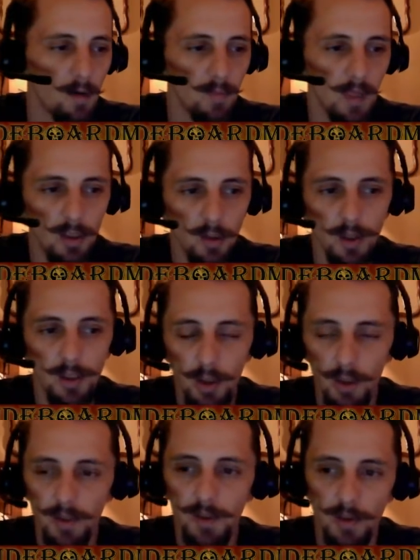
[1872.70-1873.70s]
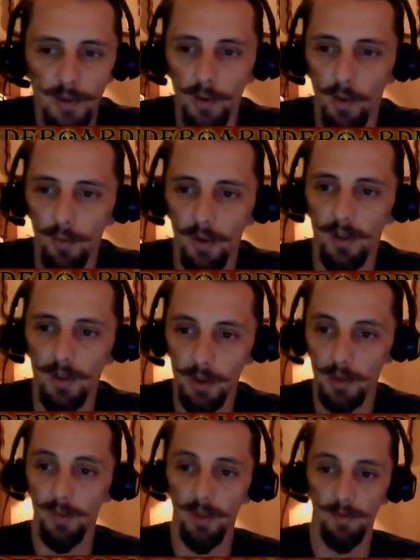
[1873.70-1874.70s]
you know, a good control player
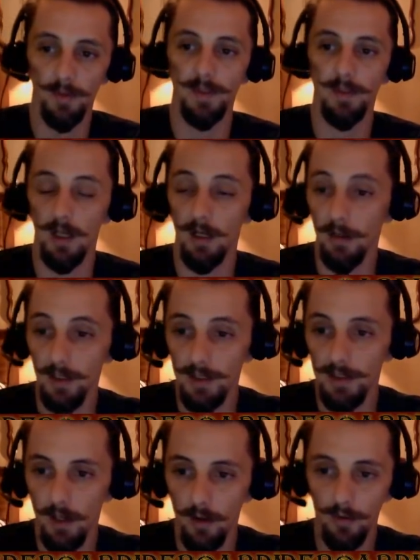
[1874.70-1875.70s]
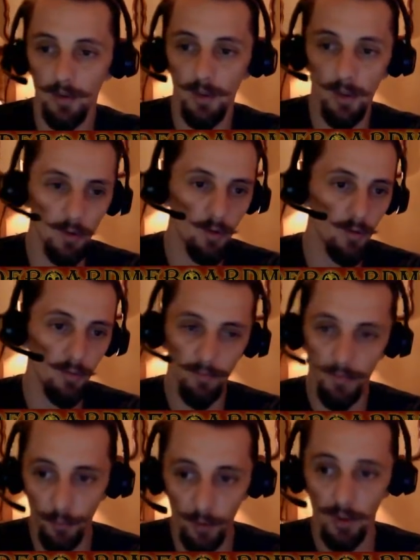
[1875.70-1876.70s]
should be able to at least go, you know,
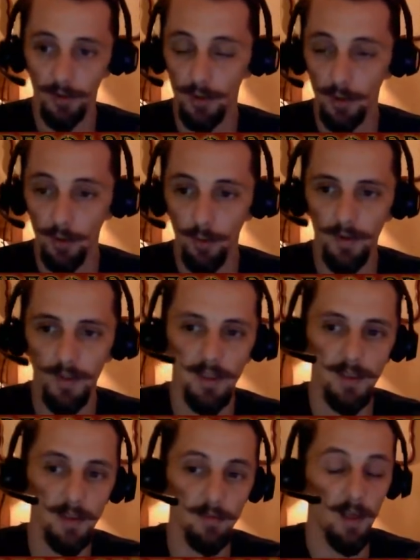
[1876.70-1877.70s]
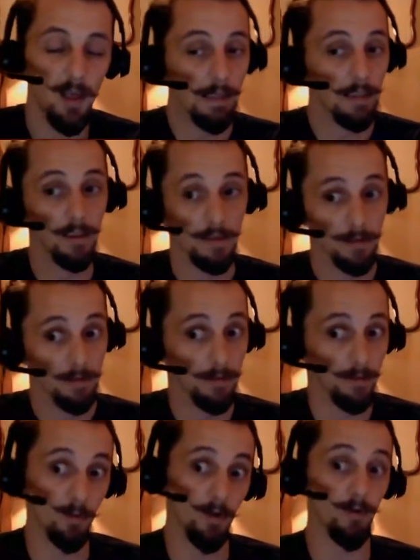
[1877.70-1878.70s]
3 or 2 with this.
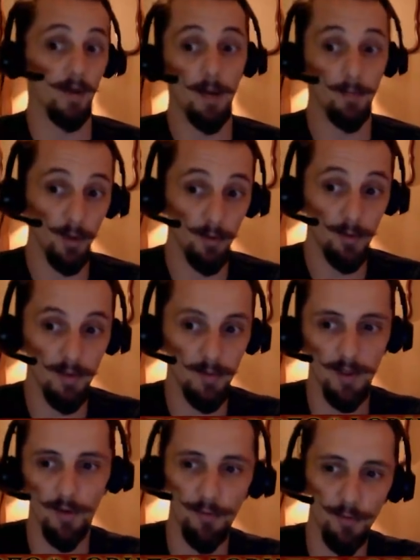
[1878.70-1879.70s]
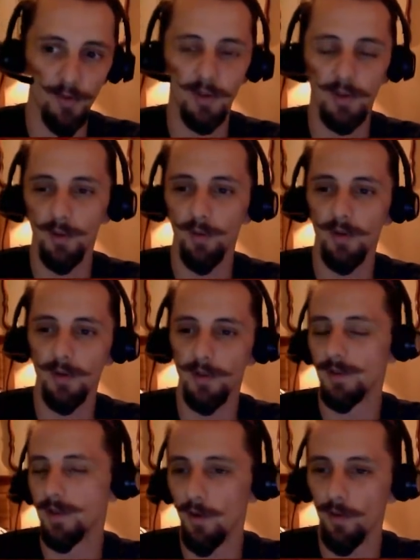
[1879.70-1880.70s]
Whether I'm going to be able to go 3 or 2 with it
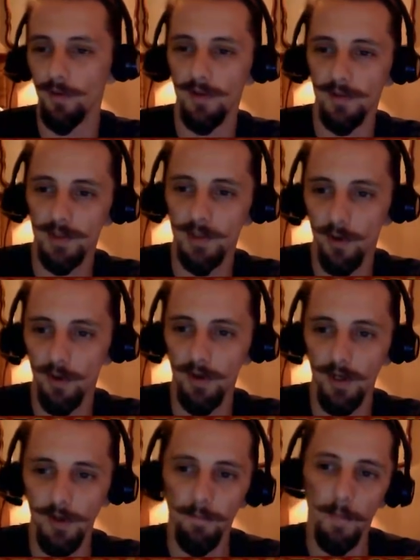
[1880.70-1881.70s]
is a whole nother story.